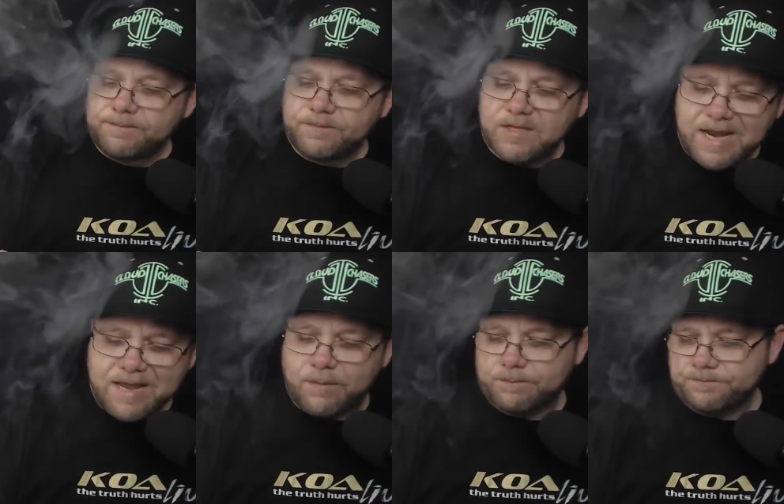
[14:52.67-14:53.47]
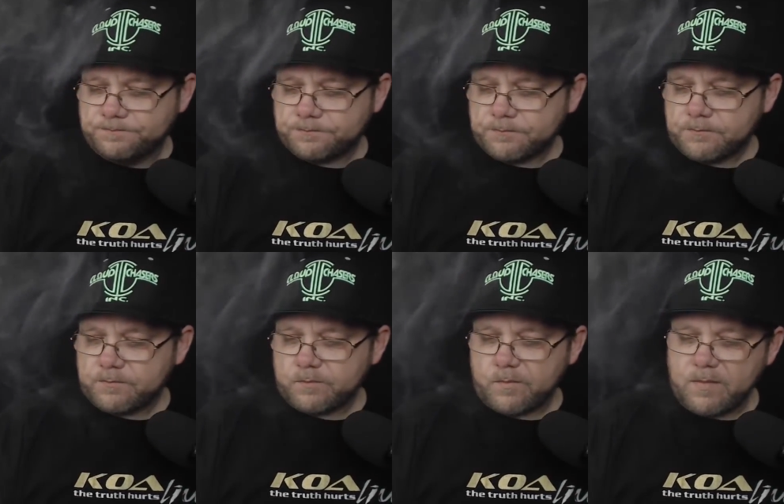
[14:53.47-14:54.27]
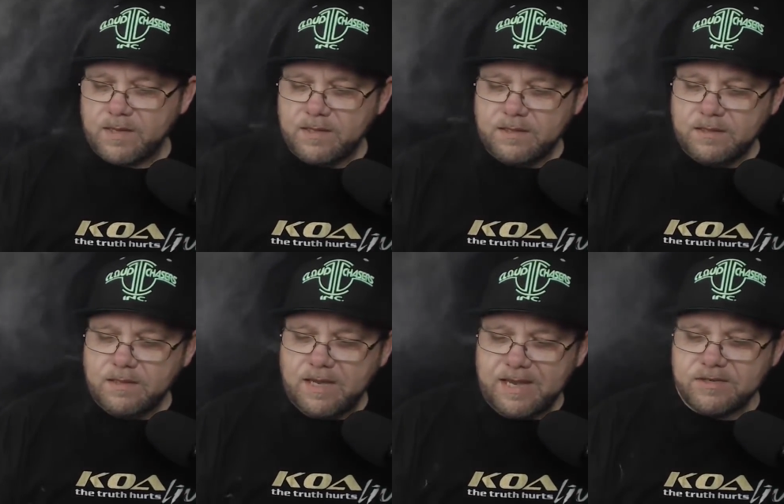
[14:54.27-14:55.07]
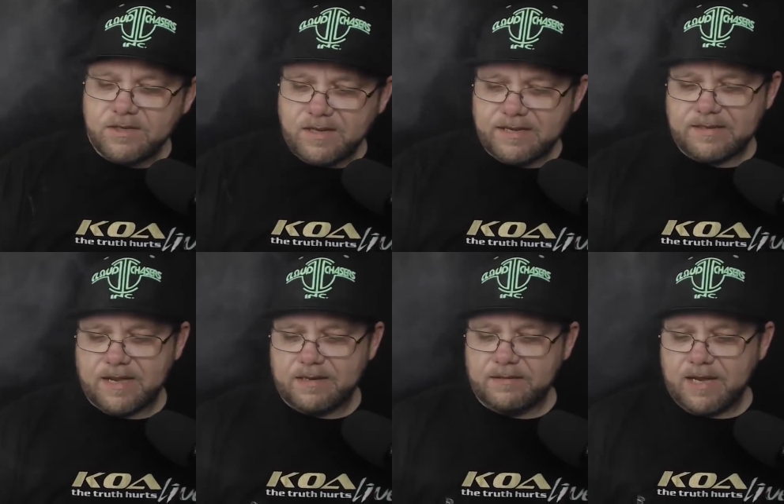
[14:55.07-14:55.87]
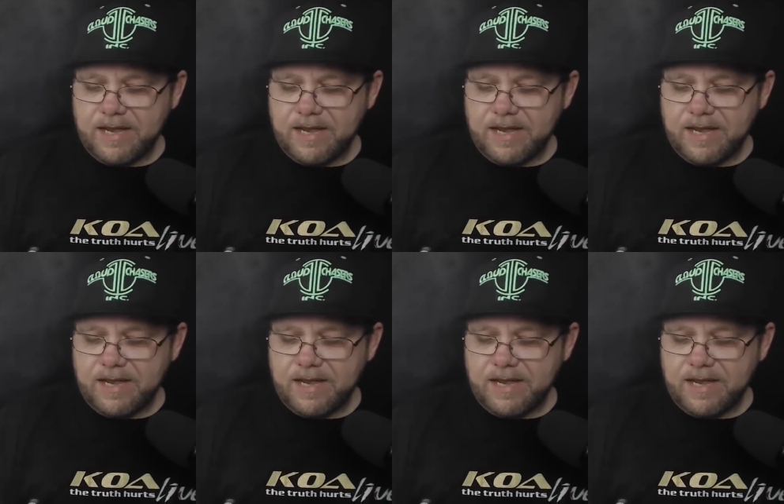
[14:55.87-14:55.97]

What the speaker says: Damn. I actually like that.